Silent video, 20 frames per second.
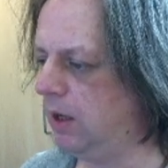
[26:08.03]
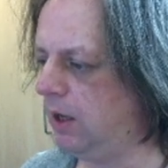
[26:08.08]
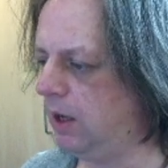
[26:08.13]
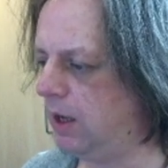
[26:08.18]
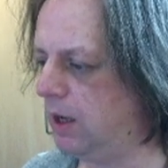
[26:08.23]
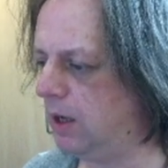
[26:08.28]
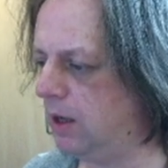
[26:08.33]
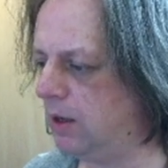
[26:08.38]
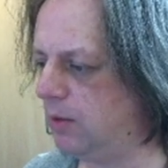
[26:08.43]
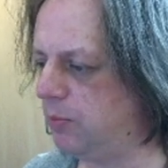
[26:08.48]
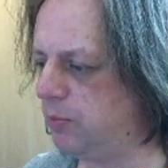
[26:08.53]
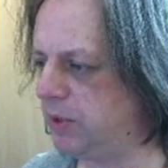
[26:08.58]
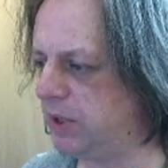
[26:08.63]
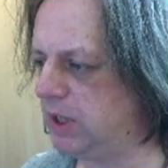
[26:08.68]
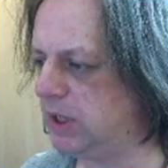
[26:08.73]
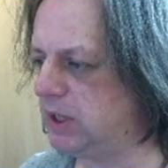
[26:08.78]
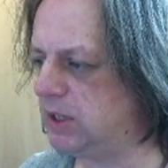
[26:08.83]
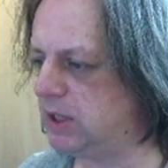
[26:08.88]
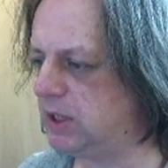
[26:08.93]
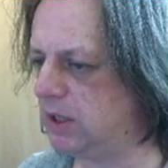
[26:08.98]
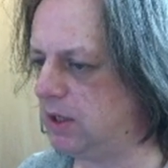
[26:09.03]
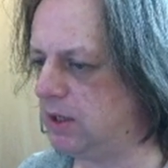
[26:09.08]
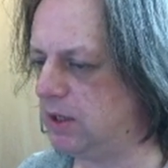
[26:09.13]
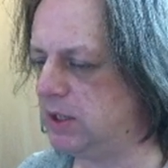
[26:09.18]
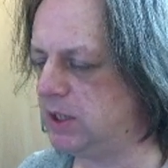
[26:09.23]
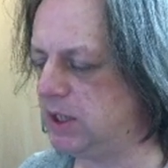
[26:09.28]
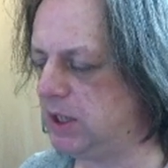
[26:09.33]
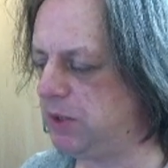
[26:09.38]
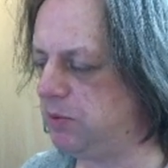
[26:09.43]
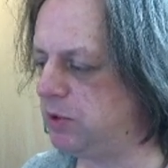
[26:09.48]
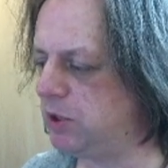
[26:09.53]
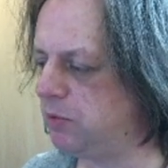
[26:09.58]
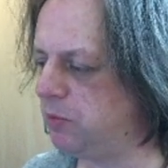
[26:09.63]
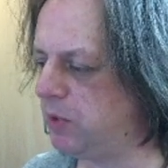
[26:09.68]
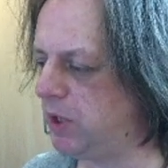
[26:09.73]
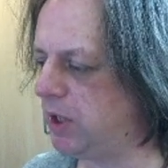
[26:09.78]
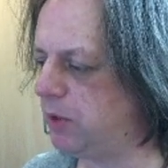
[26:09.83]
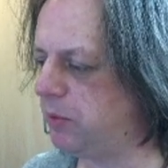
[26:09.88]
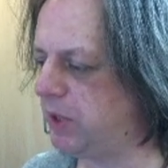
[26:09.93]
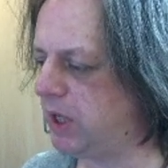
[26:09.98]
but it seems to
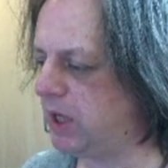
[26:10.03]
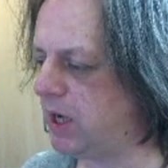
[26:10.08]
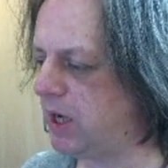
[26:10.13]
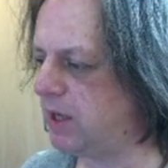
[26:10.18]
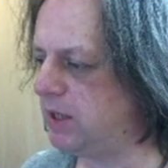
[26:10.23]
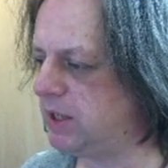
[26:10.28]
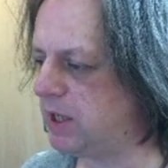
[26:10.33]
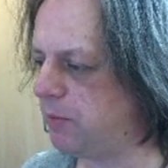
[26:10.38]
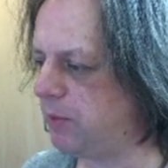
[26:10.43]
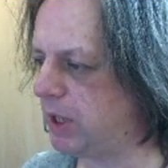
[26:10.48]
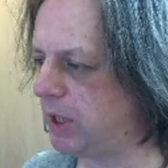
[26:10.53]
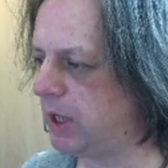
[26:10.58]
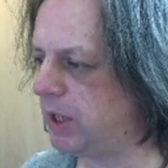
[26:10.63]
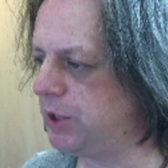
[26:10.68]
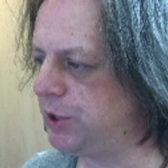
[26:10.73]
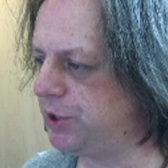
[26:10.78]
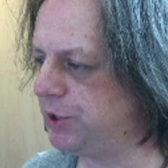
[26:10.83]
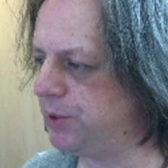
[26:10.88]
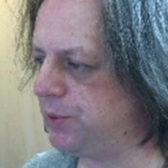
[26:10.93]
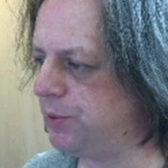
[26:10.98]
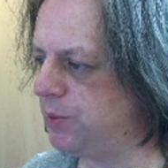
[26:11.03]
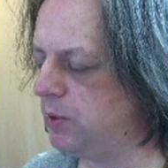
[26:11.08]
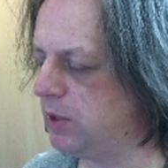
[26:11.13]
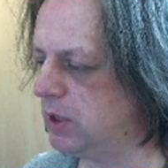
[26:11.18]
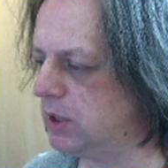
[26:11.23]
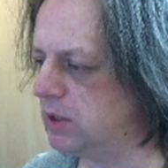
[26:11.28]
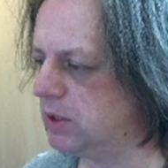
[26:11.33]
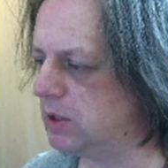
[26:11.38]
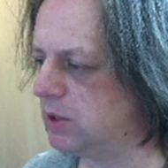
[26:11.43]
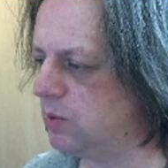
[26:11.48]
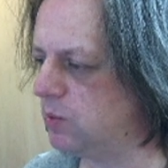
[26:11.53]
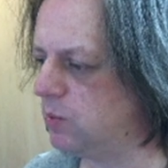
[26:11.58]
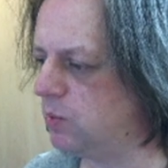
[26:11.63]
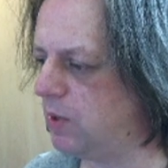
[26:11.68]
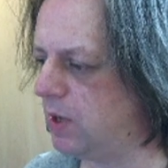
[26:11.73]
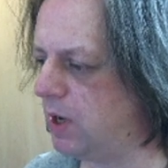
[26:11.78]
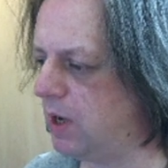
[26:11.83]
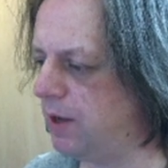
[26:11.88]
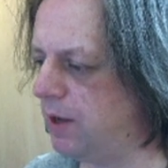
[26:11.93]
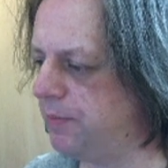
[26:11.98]
me to be an endemic issue,
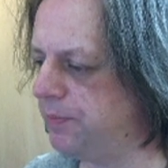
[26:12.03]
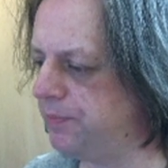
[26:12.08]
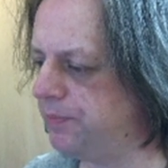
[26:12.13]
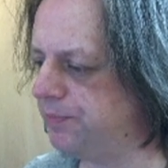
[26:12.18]
so